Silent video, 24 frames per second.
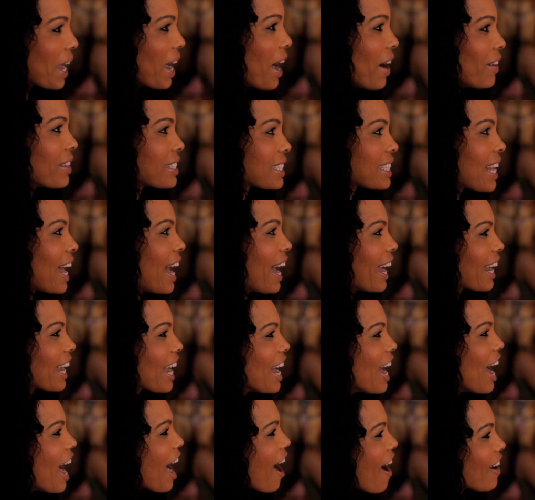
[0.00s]
was like, I
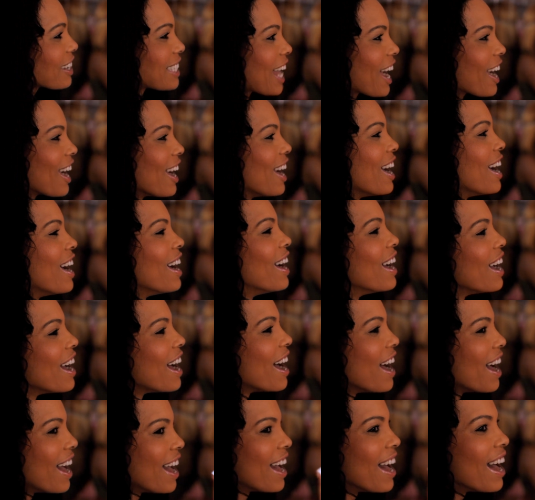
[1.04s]
was
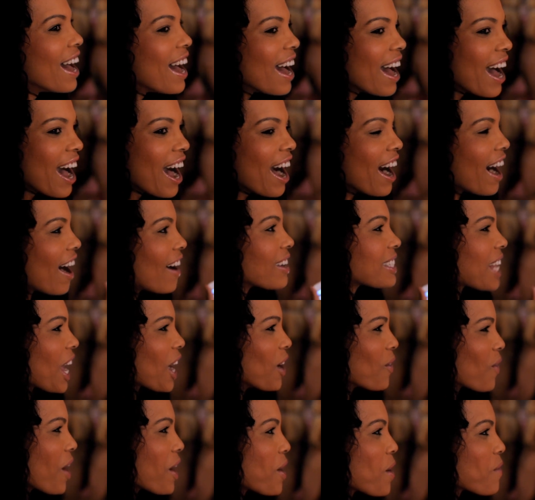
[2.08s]
like, I was
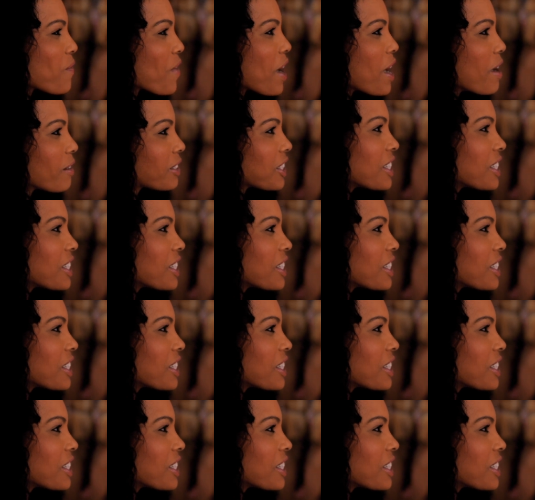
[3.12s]
like, where are you from?